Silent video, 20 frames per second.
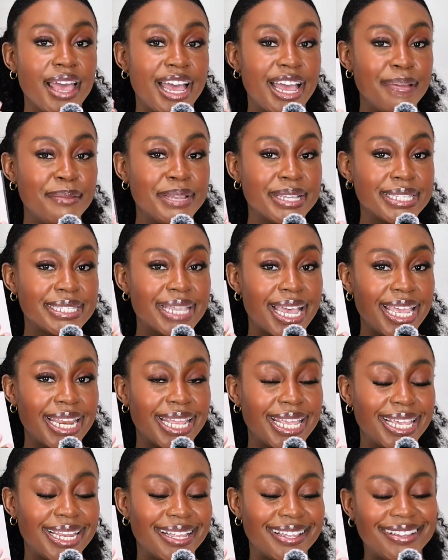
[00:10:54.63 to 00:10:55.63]
I'm
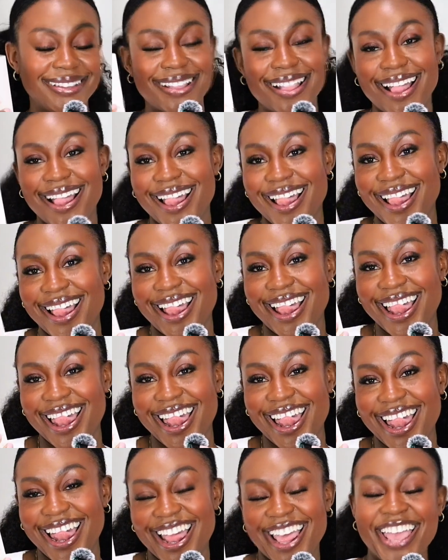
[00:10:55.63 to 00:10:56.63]
excited.
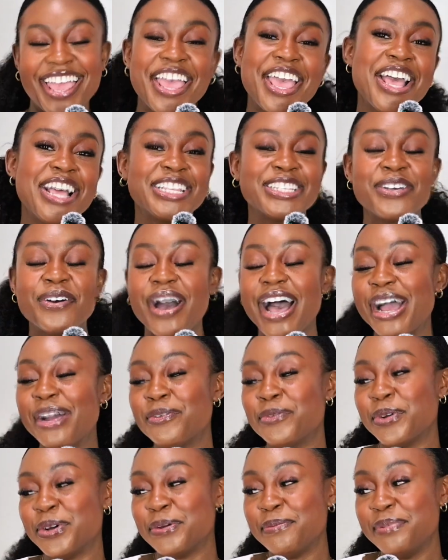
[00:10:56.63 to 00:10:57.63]
So I
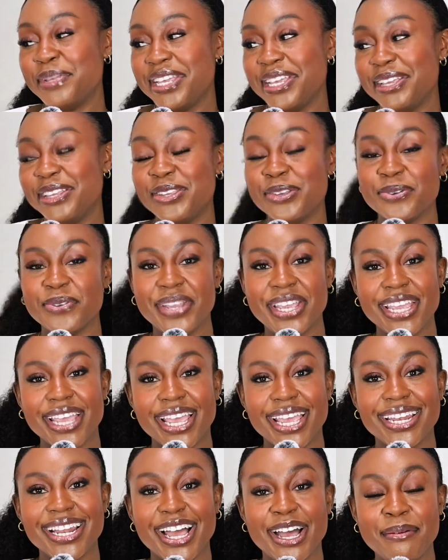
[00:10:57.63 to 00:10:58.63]
will be doing
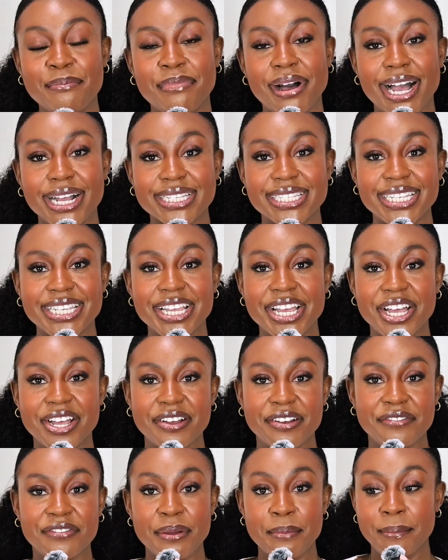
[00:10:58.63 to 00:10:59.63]
an unboxing
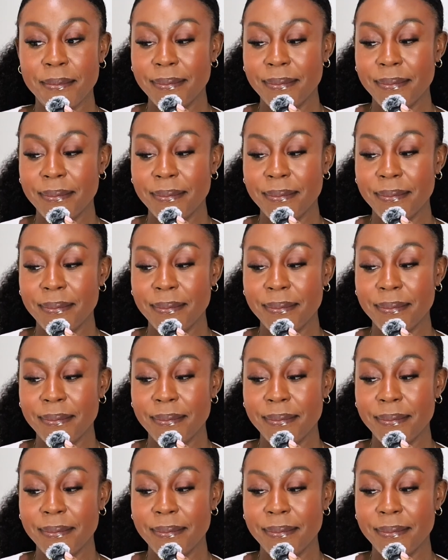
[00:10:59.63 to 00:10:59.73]
of